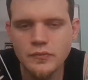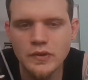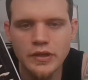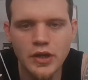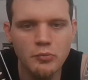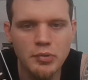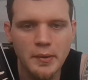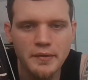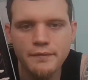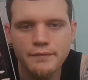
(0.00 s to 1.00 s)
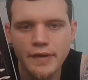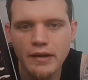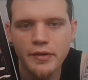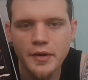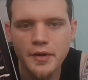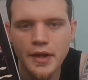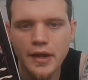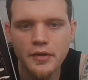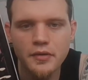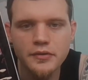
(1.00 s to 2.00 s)
you know, probably
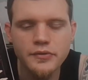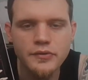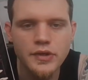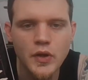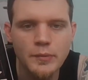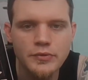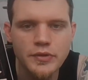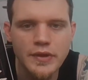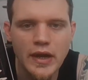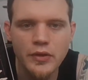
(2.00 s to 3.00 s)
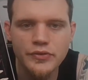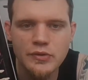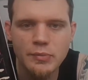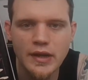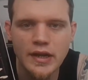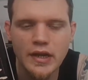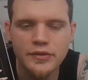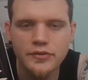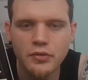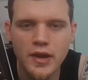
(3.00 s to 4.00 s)
$500, you know, up to $1,000 depending on
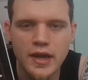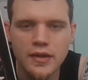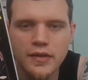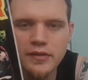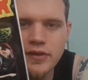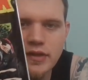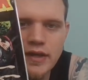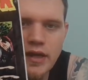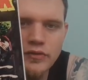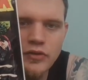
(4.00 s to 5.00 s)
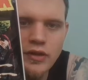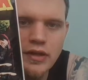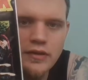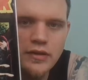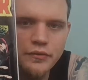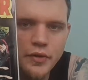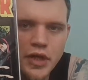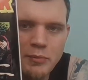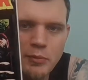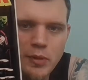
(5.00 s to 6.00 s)
its grade, things like that. So you can get these for a
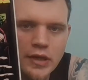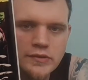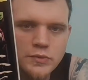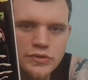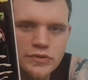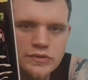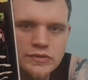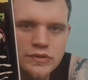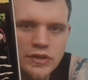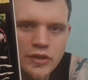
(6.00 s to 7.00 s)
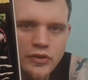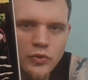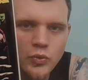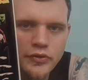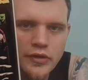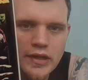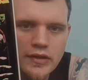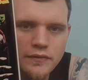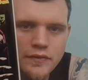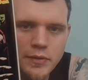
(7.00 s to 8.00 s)
couple bucks, which is cool to get
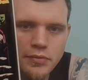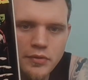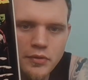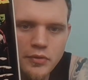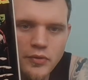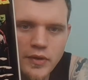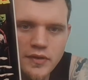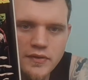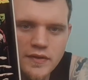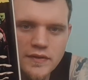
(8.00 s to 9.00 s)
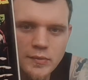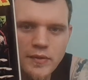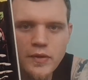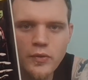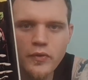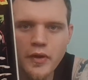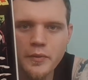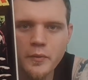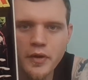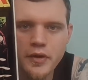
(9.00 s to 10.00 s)
to flip through and see some of the old
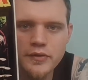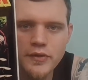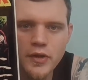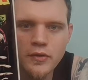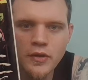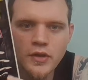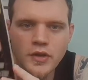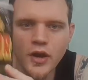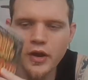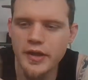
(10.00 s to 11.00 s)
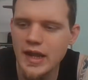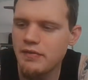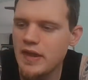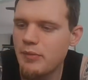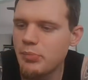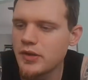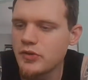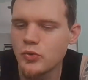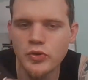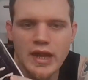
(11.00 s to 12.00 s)
artwork. So already have that, but
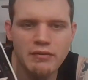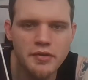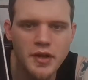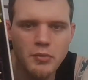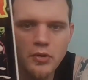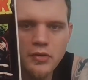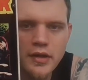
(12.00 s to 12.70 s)
cool to have a double.